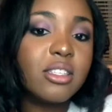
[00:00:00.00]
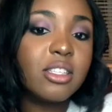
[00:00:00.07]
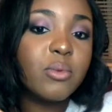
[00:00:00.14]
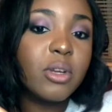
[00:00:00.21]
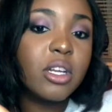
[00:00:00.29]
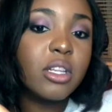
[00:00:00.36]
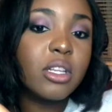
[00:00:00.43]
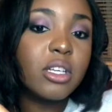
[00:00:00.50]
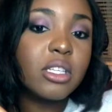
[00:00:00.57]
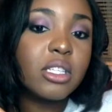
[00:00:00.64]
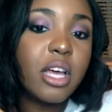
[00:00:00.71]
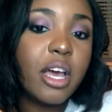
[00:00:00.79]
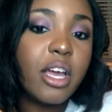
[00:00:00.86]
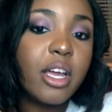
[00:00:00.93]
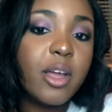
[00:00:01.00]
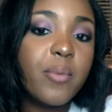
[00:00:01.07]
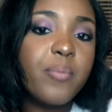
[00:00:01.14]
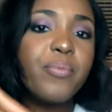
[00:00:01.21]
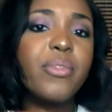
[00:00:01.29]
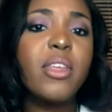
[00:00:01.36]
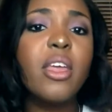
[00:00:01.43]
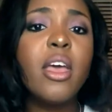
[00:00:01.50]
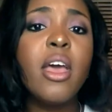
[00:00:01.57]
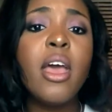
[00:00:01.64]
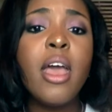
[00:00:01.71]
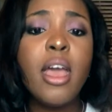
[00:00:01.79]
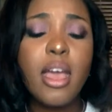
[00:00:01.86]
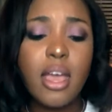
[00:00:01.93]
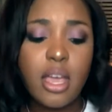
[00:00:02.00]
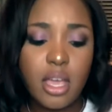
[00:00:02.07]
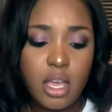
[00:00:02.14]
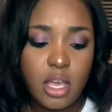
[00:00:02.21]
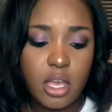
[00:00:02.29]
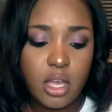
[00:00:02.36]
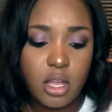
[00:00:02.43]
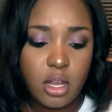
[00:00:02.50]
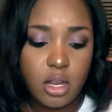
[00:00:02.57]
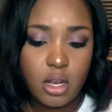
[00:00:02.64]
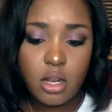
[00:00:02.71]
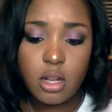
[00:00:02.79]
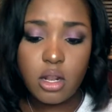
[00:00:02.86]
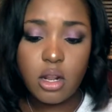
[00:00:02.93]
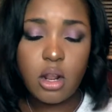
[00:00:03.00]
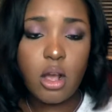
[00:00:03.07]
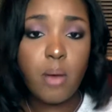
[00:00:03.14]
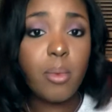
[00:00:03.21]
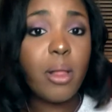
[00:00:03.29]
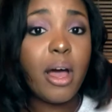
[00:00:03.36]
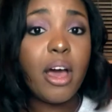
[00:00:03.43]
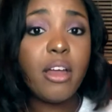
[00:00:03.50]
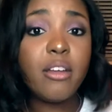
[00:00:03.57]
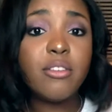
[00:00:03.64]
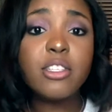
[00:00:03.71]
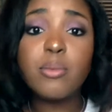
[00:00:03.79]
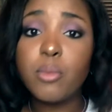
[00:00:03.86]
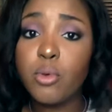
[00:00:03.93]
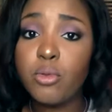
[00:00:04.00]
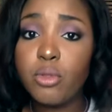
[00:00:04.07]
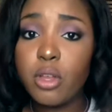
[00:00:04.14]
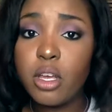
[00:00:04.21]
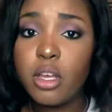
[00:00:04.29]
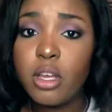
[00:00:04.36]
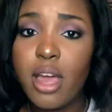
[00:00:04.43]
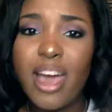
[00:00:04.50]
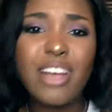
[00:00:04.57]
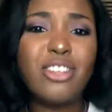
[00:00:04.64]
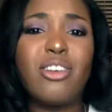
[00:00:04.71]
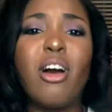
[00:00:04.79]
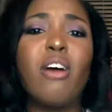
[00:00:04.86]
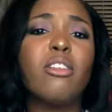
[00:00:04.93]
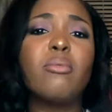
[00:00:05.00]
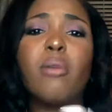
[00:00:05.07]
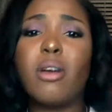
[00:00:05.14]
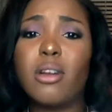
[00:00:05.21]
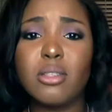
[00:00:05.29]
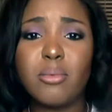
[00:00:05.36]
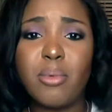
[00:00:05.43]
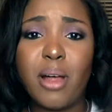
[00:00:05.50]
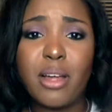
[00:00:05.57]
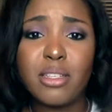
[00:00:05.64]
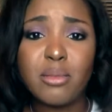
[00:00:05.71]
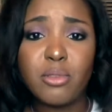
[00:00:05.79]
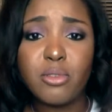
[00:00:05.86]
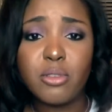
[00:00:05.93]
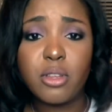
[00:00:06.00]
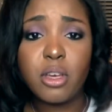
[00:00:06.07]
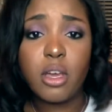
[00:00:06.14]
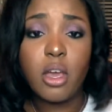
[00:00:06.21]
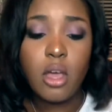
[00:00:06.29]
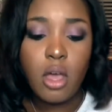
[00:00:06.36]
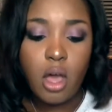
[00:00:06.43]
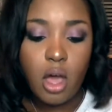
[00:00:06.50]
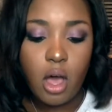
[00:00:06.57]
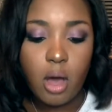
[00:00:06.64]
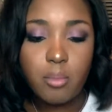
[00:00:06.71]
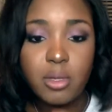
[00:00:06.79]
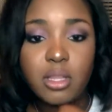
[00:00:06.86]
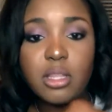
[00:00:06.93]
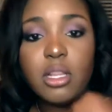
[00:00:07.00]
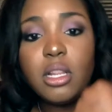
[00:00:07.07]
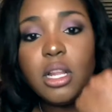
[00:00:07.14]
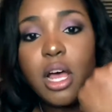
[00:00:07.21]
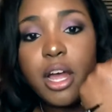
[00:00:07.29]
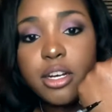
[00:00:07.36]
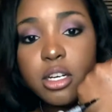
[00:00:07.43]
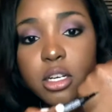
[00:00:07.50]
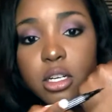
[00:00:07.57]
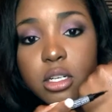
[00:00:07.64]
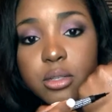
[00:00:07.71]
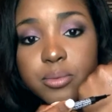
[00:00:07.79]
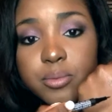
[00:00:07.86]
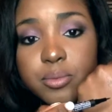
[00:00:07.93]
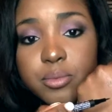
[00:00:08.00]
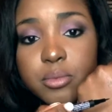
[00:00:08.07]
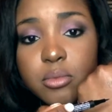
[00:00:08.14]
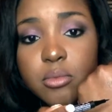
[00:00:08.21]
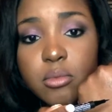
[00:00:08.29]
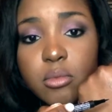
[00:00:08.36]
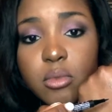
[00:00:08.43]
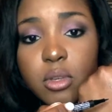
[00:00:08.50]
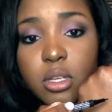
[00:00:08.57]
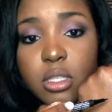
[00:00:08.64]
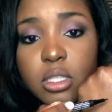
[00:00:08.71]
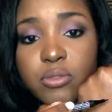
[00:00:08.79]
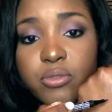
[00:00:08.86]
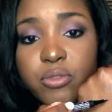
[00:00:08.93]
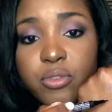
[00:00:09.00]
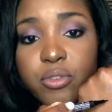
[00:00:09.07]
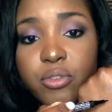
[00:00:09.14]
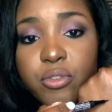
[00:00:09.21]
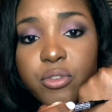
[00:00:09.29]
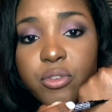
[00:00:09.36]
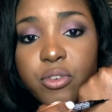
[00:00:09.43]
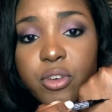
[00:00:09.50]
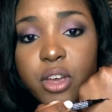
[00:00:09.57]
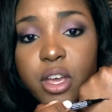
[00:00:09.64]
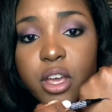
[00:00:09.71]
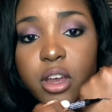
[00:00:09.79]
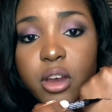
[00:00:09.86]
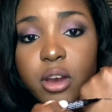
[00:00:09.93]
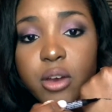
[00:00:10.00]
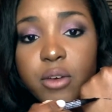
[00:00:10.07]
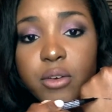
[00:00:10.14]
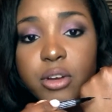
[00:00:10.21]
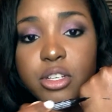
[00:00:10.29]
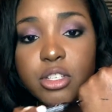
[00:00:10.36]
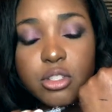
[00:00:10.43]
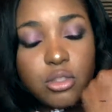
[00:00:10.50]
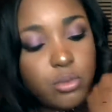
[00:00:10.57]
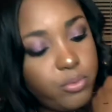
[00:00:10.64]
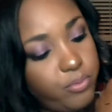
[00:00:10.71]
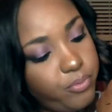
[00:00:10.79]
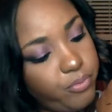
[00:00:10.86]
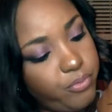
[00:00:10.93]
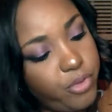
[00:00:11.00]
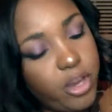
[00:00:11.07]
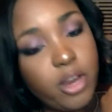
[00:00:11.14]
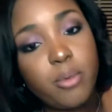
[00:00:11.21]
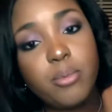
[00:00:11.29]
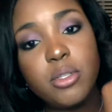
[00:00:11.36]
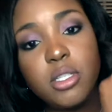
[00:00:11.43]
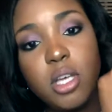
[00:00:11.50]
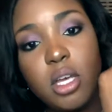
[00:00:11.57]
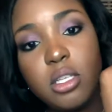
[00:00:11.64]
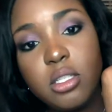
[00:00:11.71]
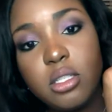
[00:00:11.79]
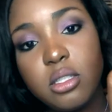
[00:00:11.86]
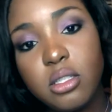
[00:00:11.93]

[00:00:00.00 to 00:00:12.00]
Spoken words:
is what it looks like. It applied smoothly. Actually, all the products applied smoothly. But the liner is very gentle, very precise.